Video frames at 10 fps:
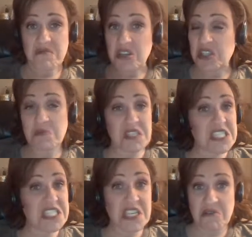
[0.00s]
There could be
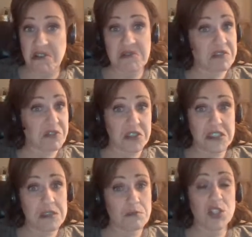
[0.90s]
0
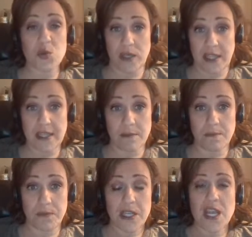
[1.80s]
difference between them.